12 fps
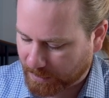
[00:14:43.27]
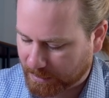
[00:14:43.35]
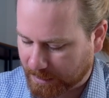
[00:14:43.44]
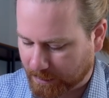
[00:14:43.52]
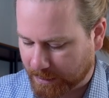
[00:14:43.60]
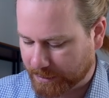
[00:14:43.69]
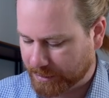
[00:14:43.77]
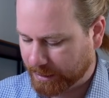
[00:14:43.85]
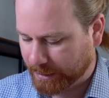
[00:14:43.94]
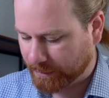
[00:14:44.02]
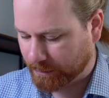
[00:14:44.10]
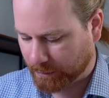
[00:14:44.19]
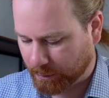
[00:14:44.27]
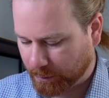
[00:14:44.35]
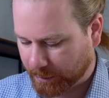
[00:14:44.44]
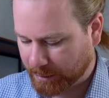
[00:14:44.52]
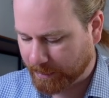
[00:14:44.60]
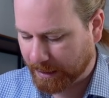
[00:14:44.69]
And now let's check if the
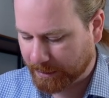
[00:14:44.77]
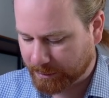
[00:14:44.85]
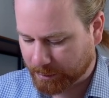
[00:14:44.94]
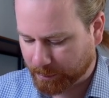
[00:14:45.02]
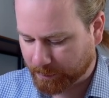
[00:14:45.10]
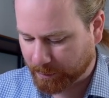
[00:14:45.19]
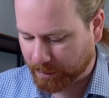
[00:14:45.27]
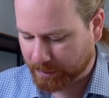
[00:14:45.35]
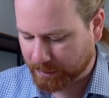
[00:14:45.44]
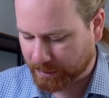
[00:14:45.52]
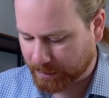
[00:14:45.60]
chlorine's balanced. So we've got